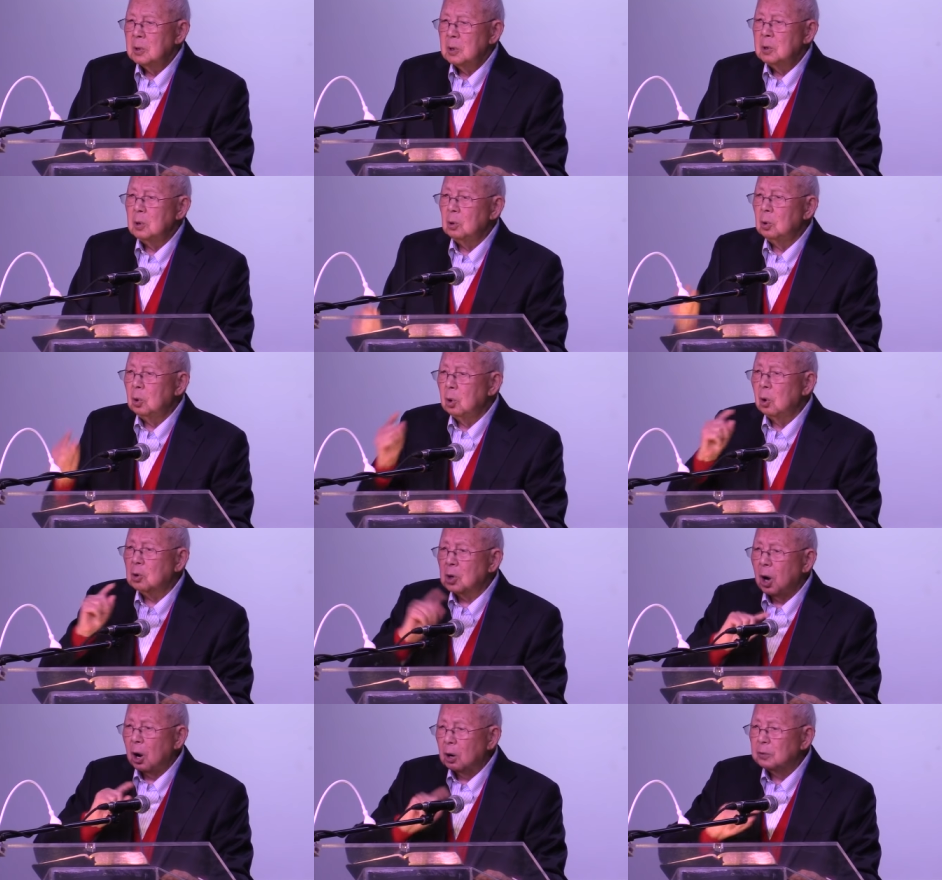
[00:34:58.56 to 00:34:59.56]
You
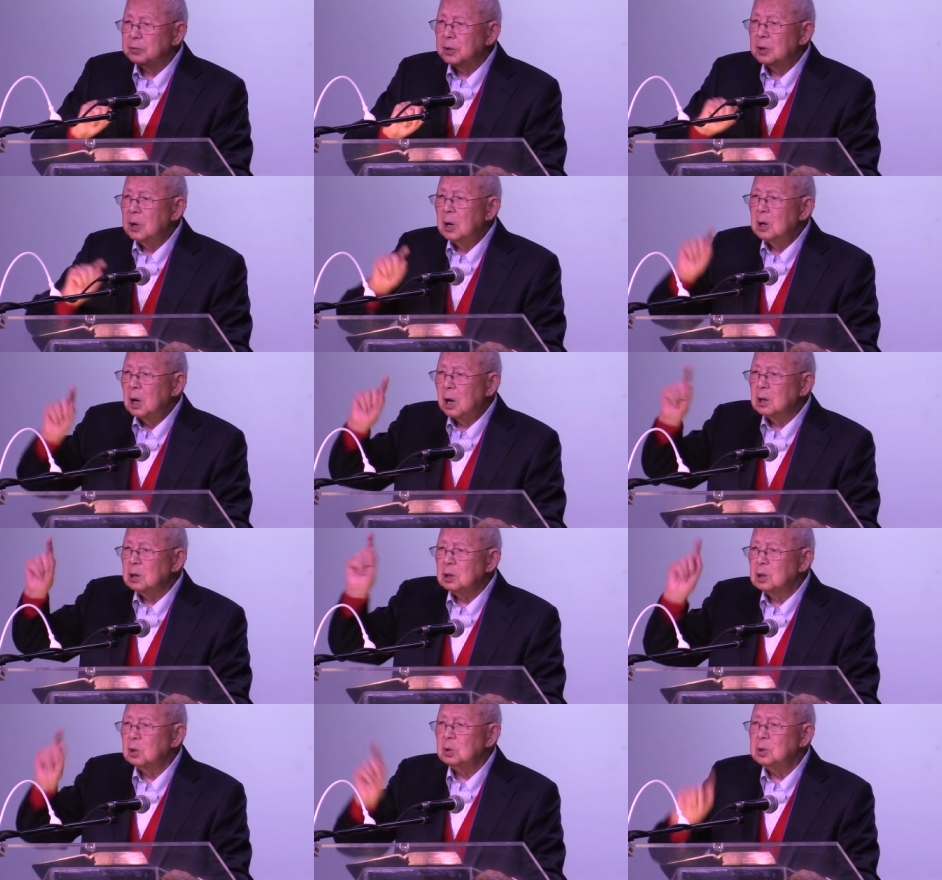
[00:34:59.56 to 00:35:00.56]
look off
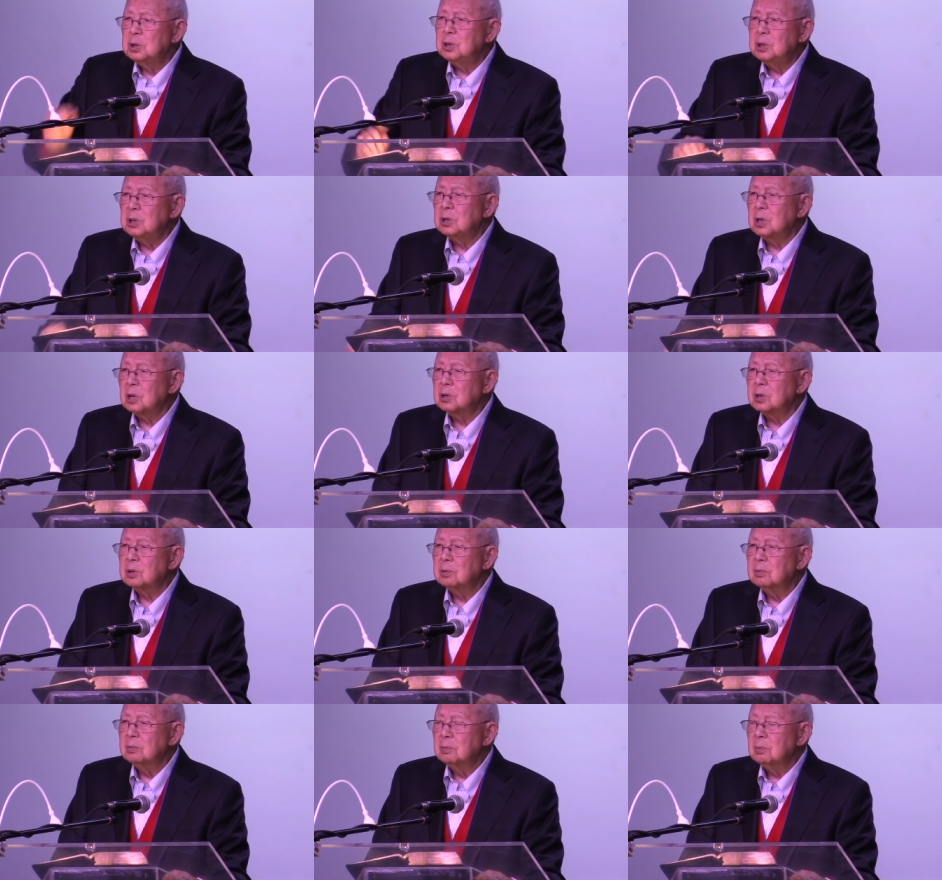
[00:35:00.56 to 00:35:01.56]
unto Jesus,
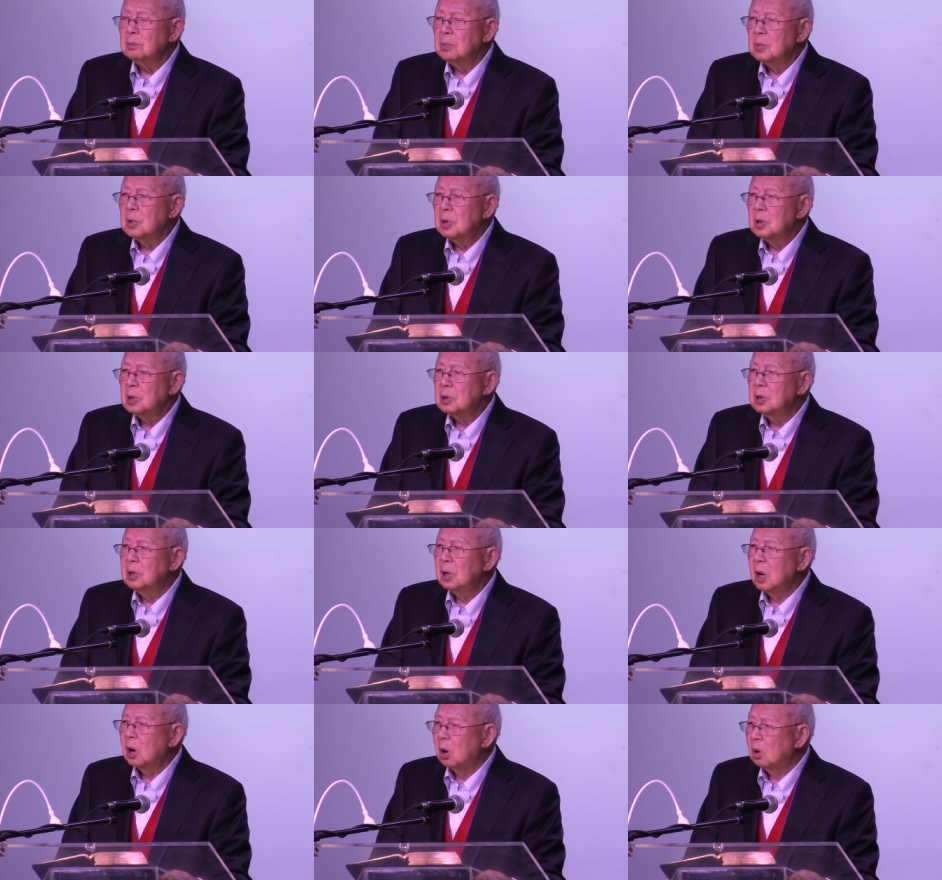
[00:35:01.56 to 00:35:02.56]

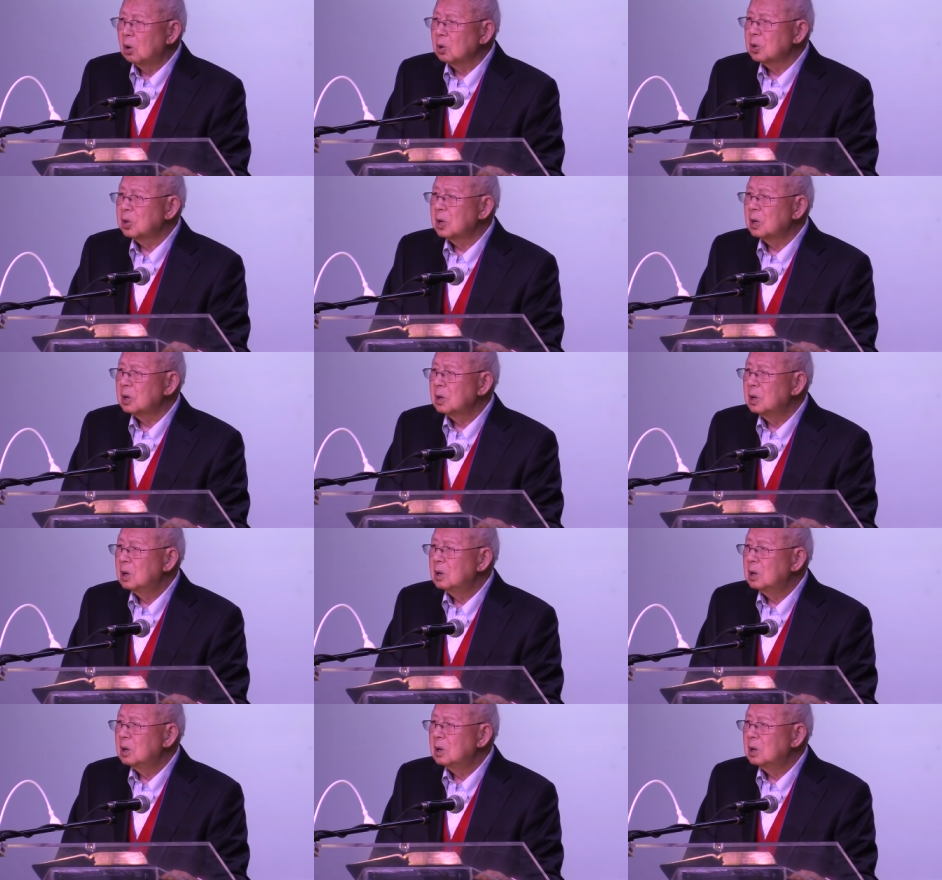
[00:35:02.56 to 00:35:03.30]
the author